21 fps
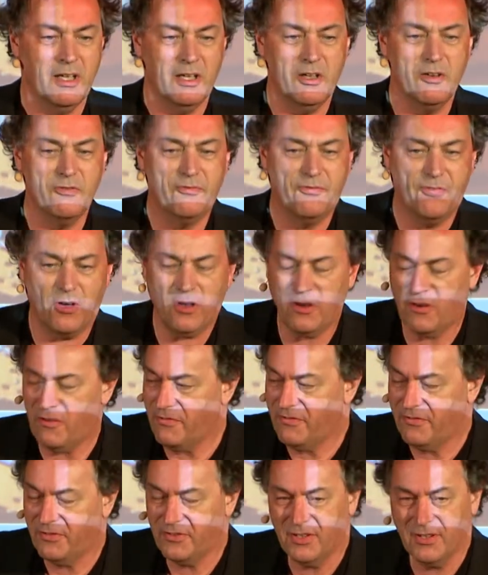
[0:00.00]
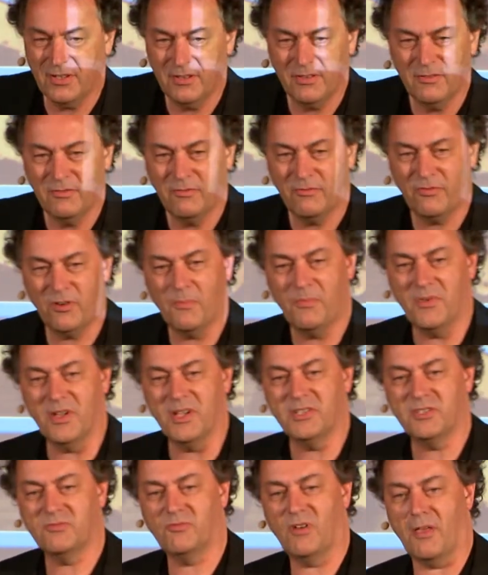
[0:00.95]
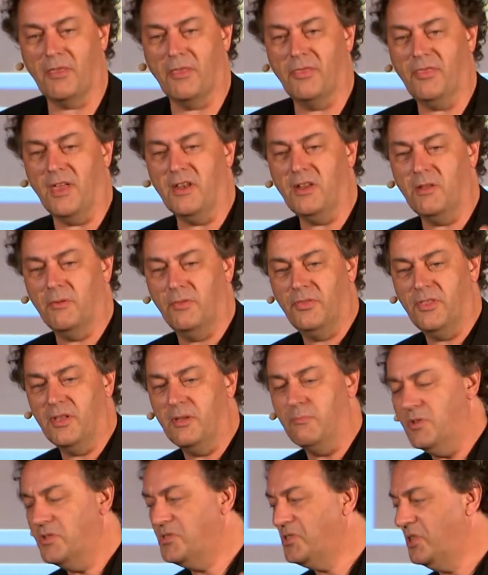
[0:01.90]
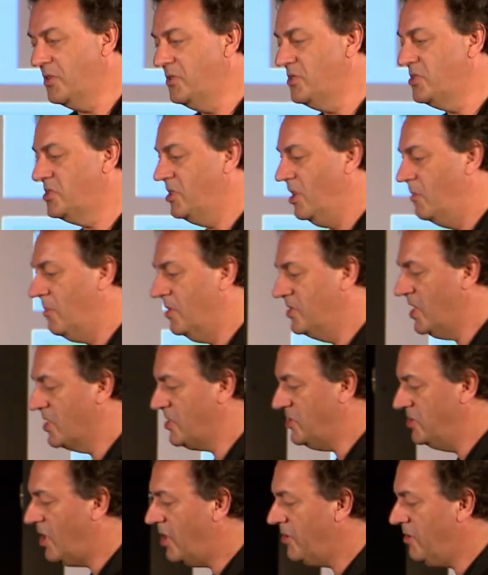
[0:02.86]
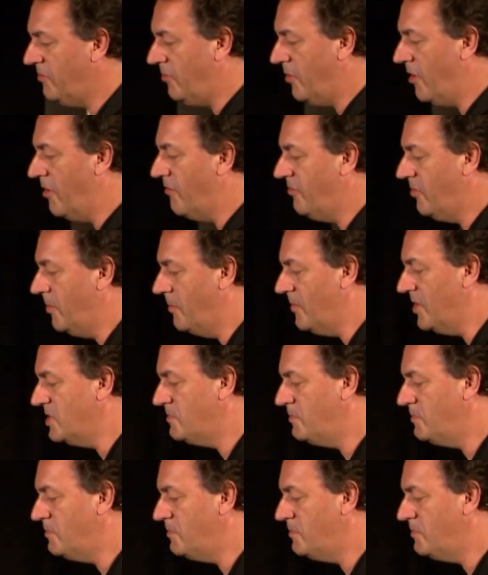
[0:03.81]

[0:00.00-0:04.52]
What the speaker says: evolved from this rather than the music industry, which has not evolved from this?